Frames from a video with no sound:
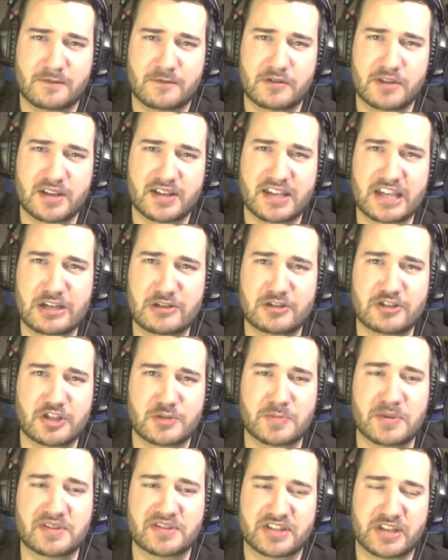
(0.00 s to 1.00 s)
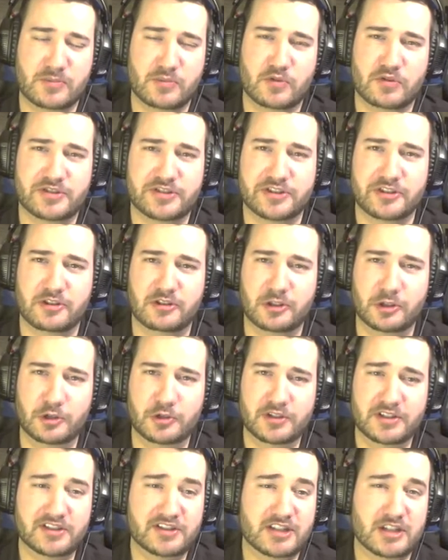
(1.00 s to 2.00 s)
I feel like he'd just be somewhere
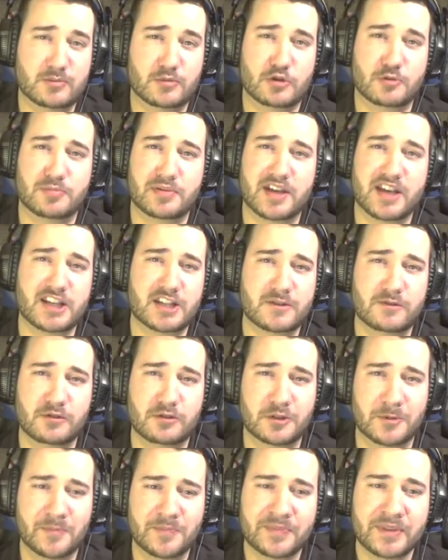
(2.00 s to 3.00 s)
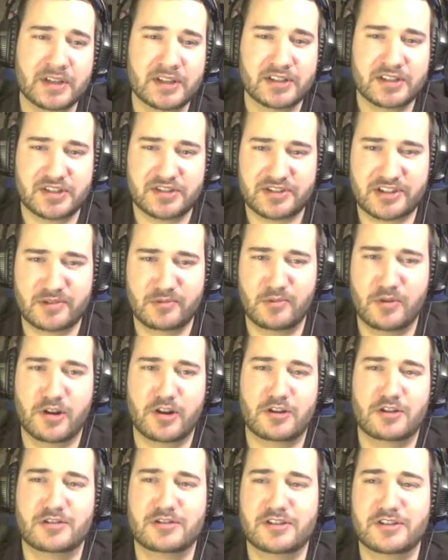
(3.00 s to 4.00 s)
secluded, somewhere peaceful, just
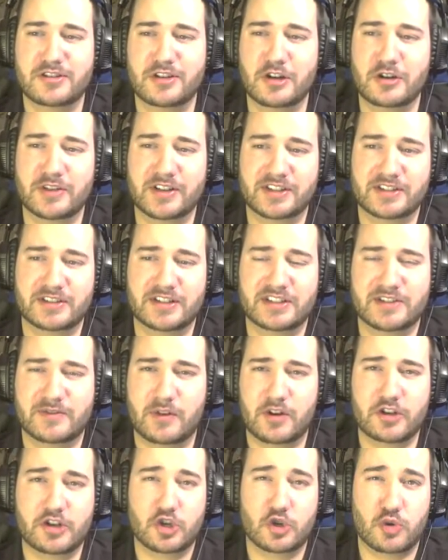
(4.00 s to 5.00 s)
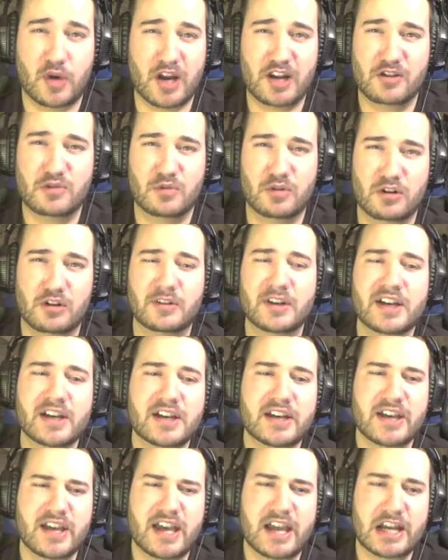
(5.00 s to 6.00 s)
somewhere you know that's that's very tranquil.
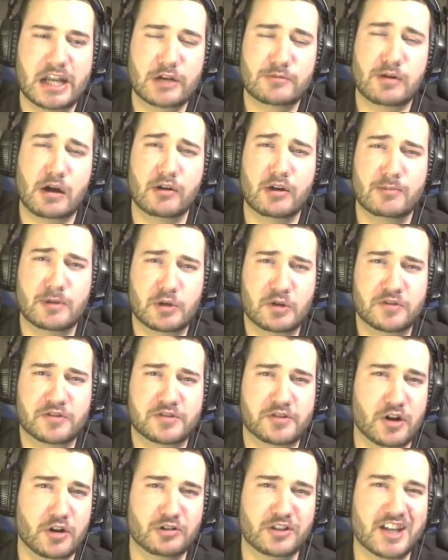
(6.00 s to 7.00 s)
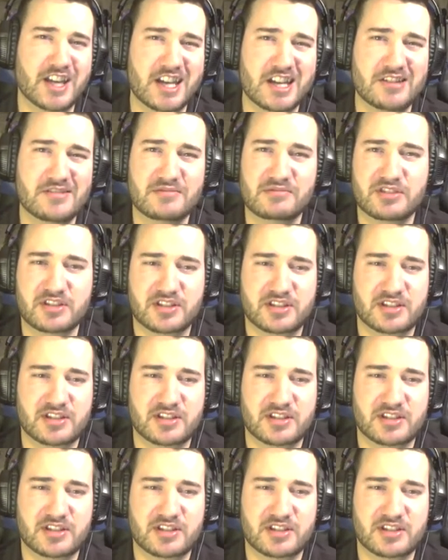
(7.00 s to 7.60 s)
And he'd probably be with Charlene,